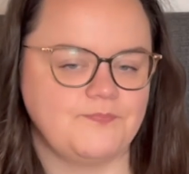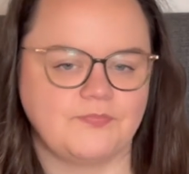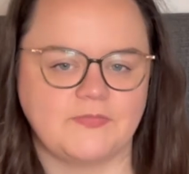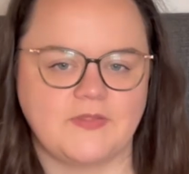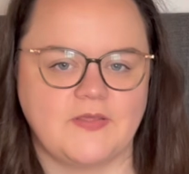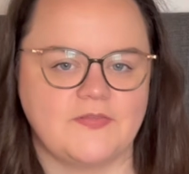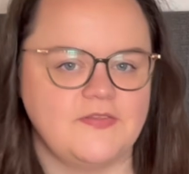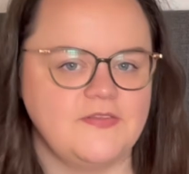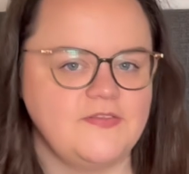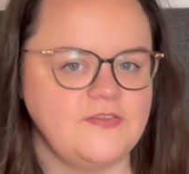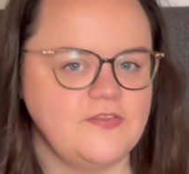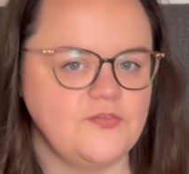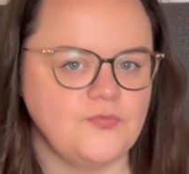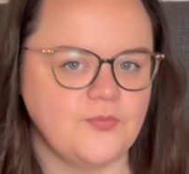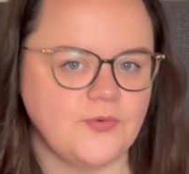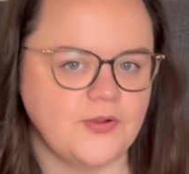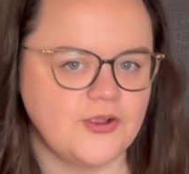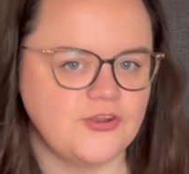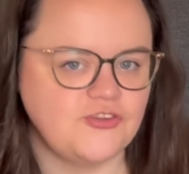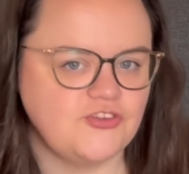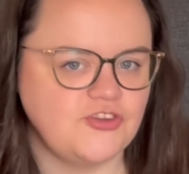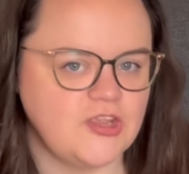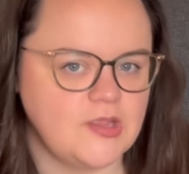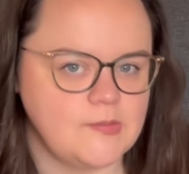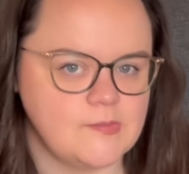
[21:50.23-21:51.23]
this is where I
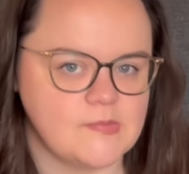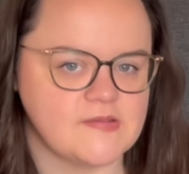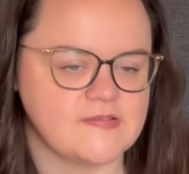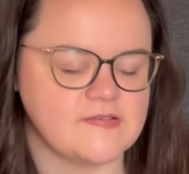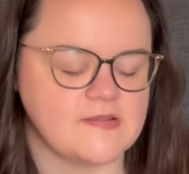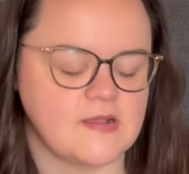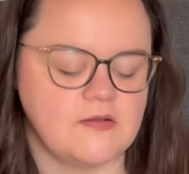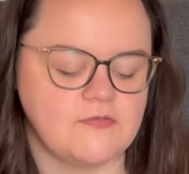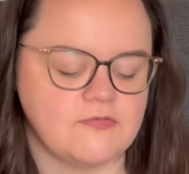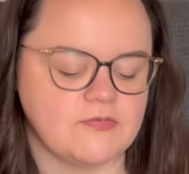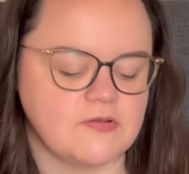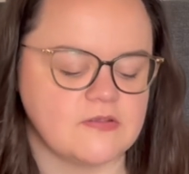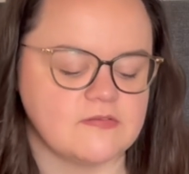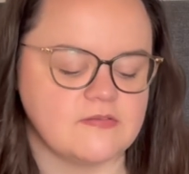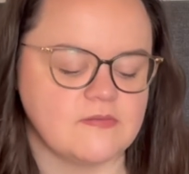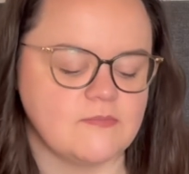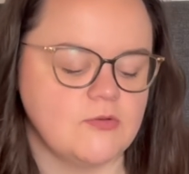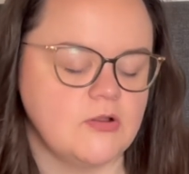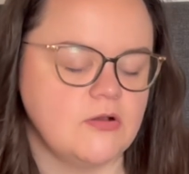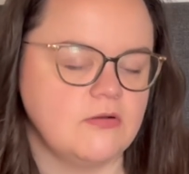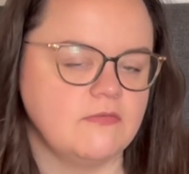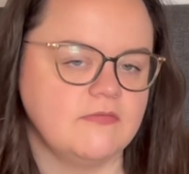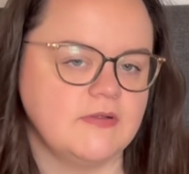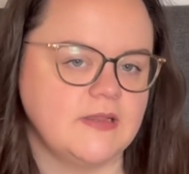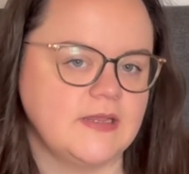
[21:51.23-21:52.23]
cheat myself, because I'm
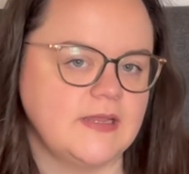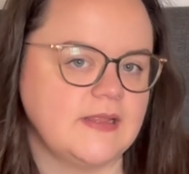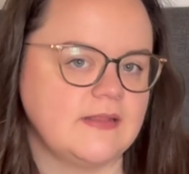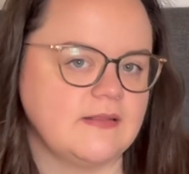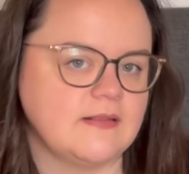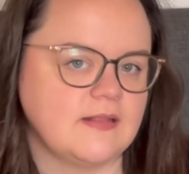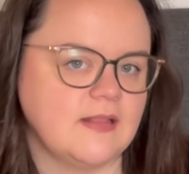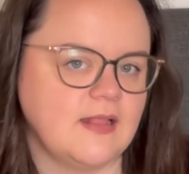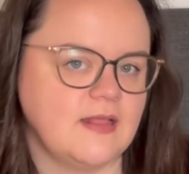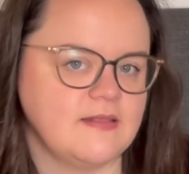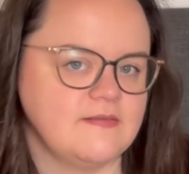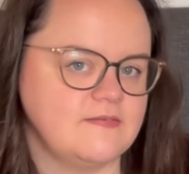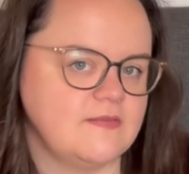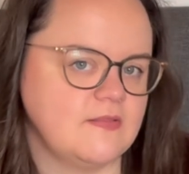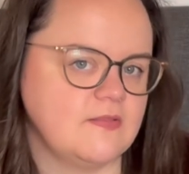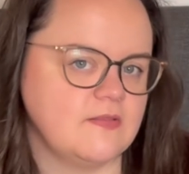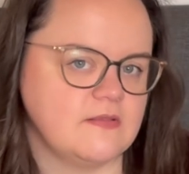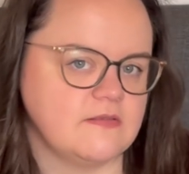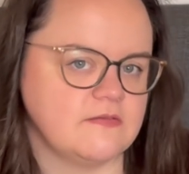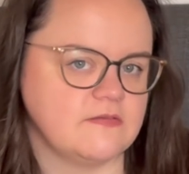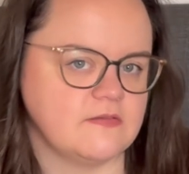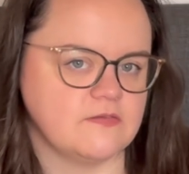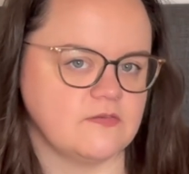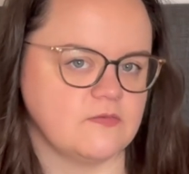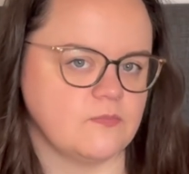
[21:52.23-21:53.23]
not really classing
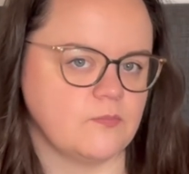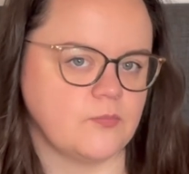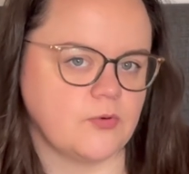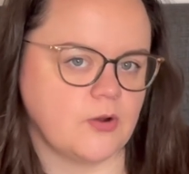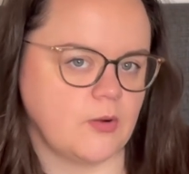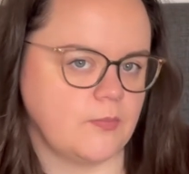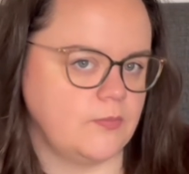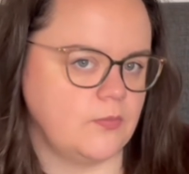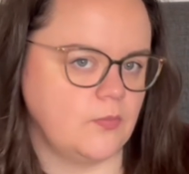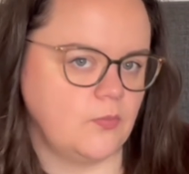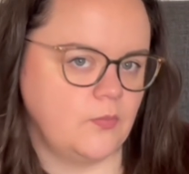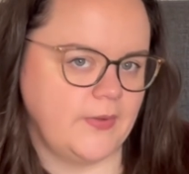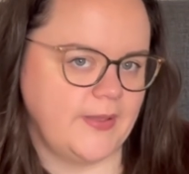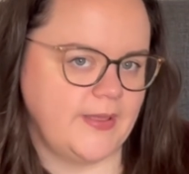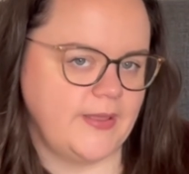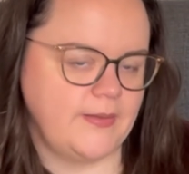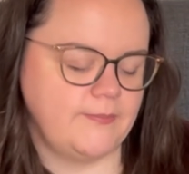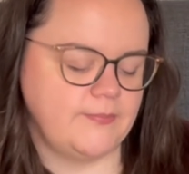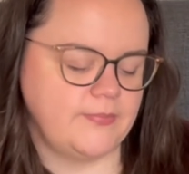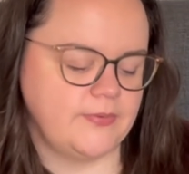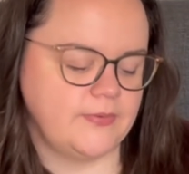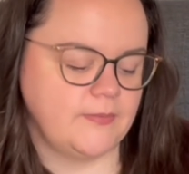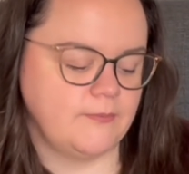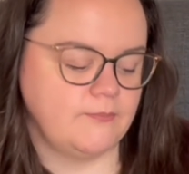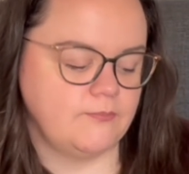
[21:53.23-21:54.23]
this as a proper whip,
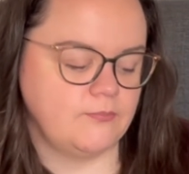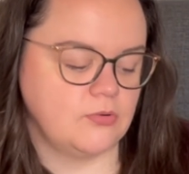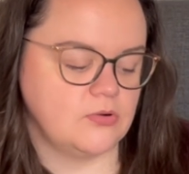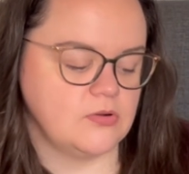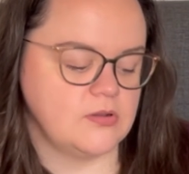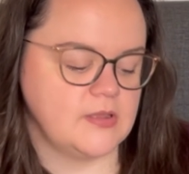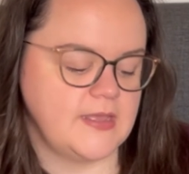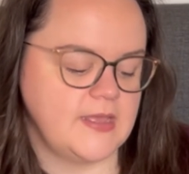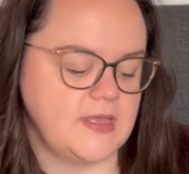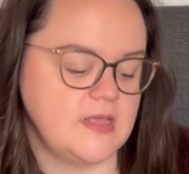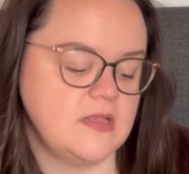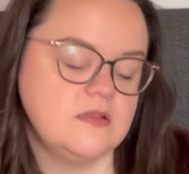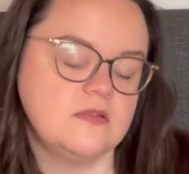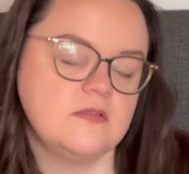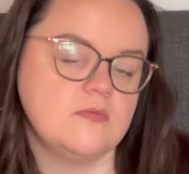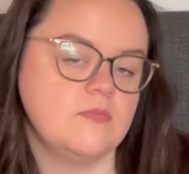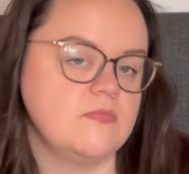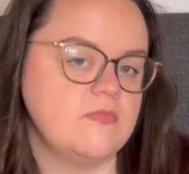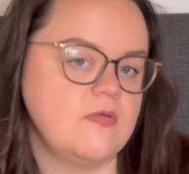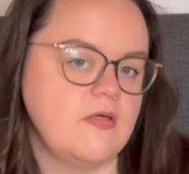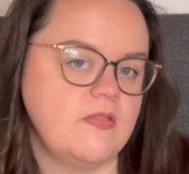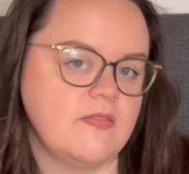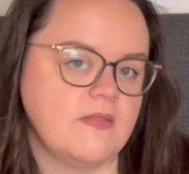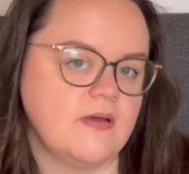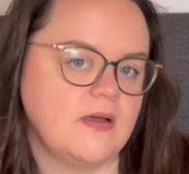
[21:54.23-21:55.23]
but it is
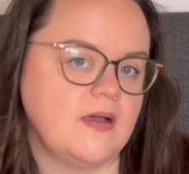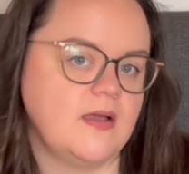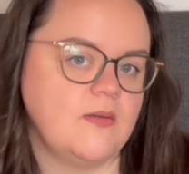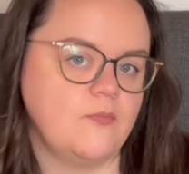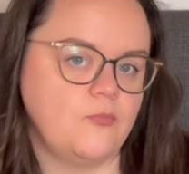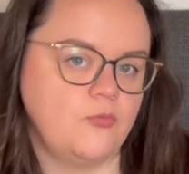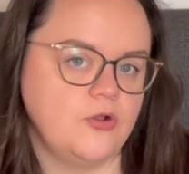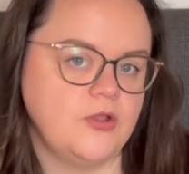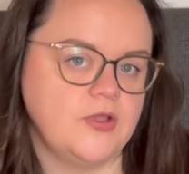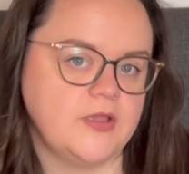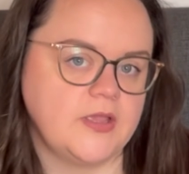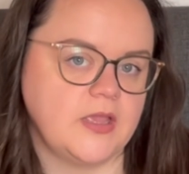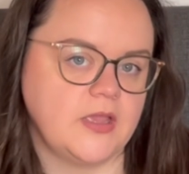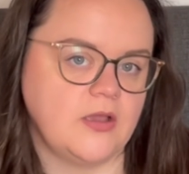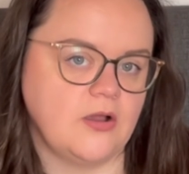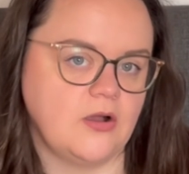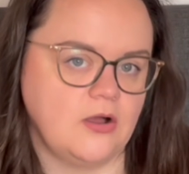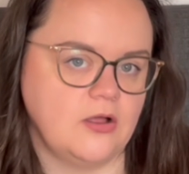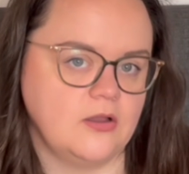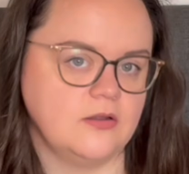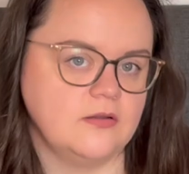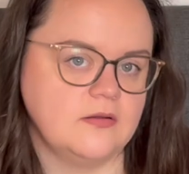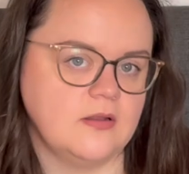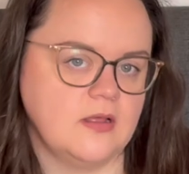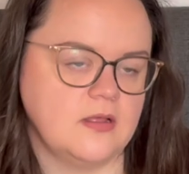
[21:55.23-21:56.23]
something that I'm working
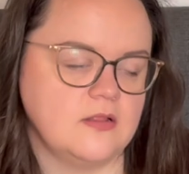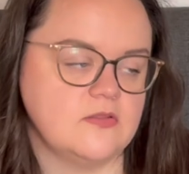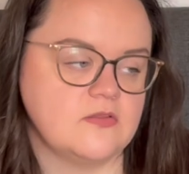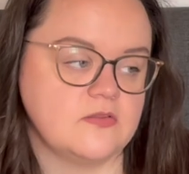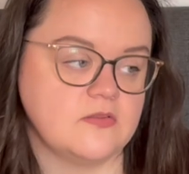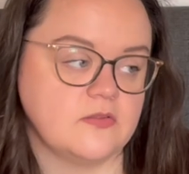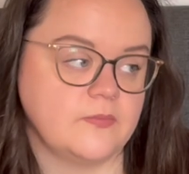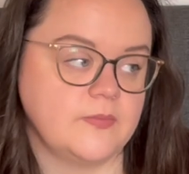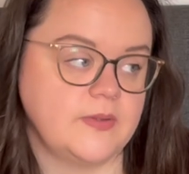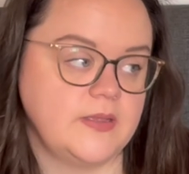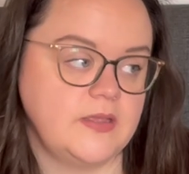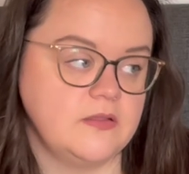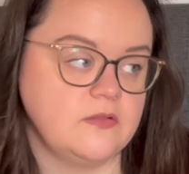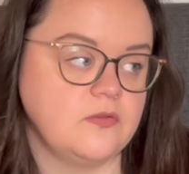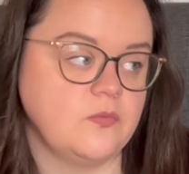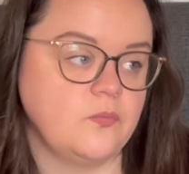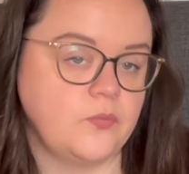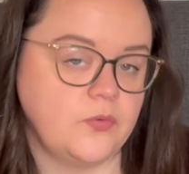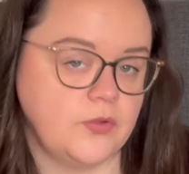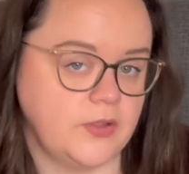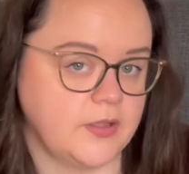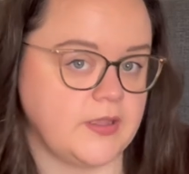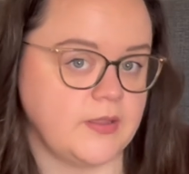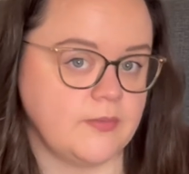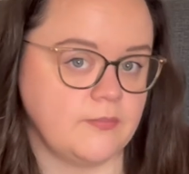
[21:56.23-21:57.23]
on, and so it is a
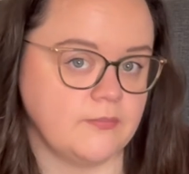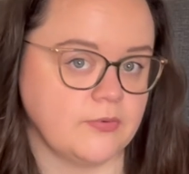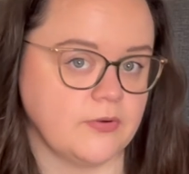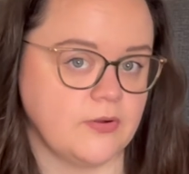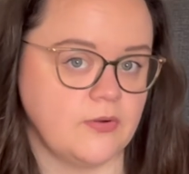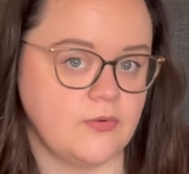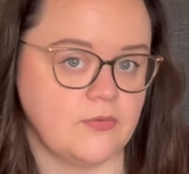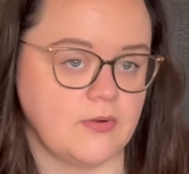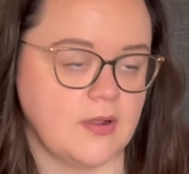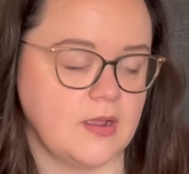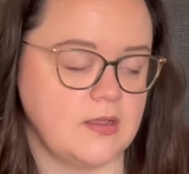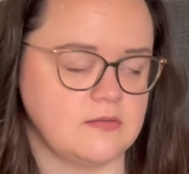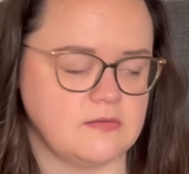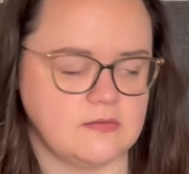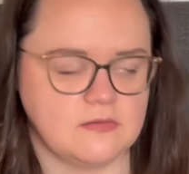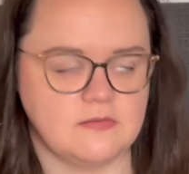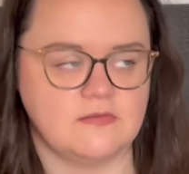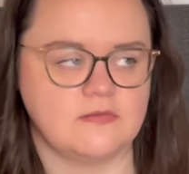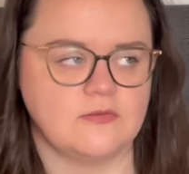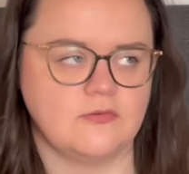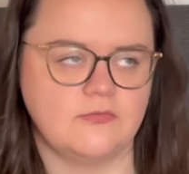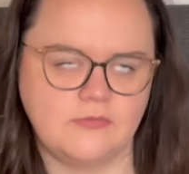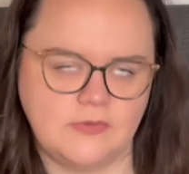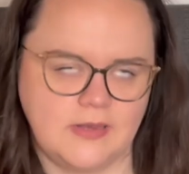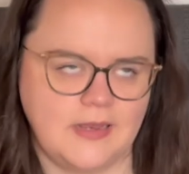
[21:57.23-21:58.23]
work in progress, and
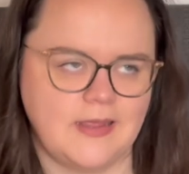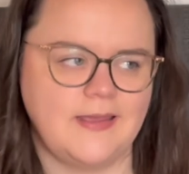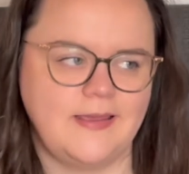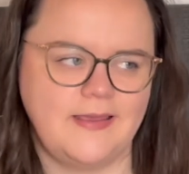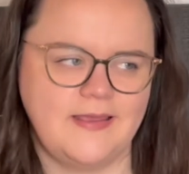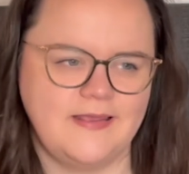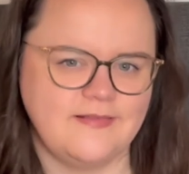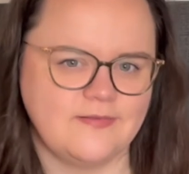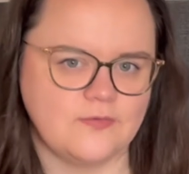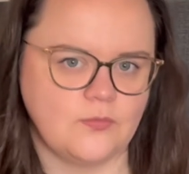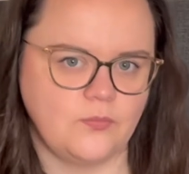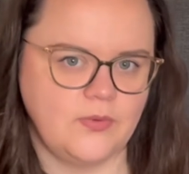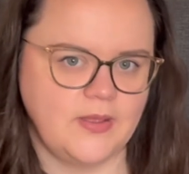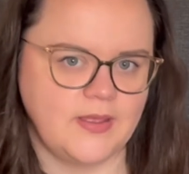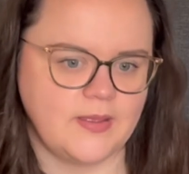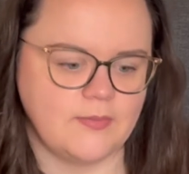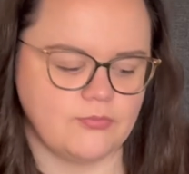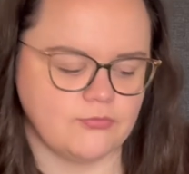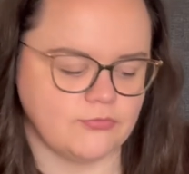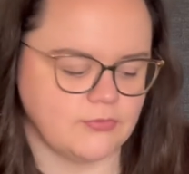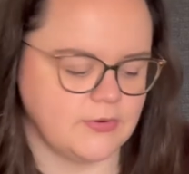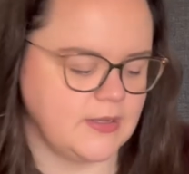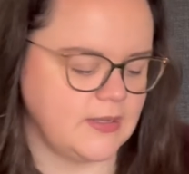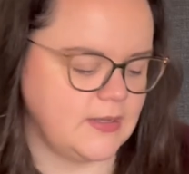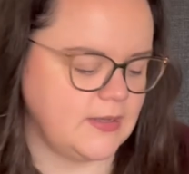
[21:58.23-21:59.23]
so it is a whip
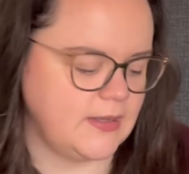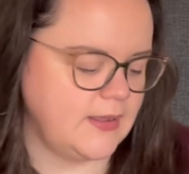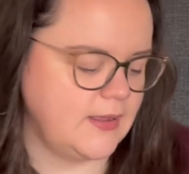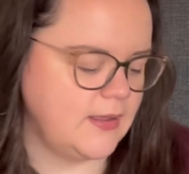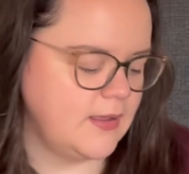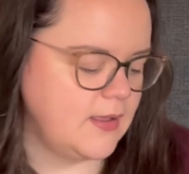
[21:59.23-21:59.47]
really.